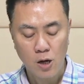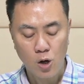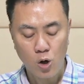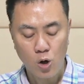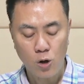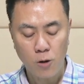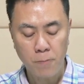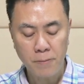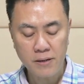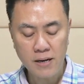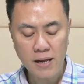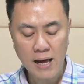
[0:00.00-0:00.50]

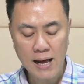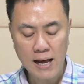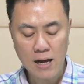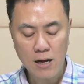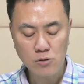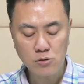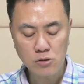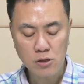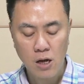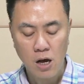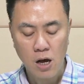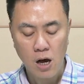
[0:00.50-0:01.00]
open
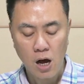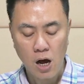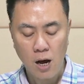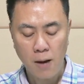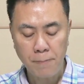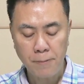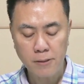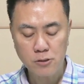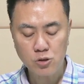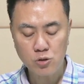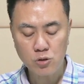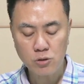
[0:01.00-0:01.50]
house
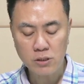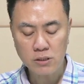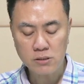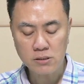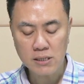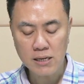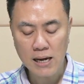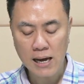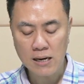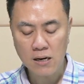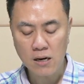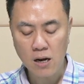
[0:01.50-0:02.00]
opportunity
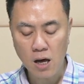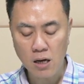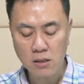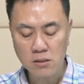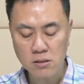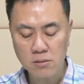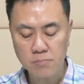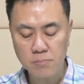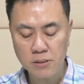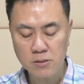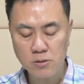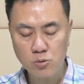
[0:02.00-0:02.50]

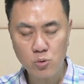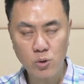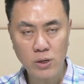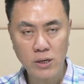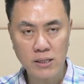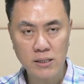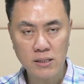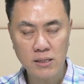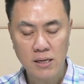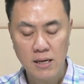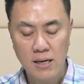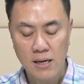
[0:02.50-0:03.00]
unlocked
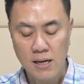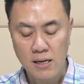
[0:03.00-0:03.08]
between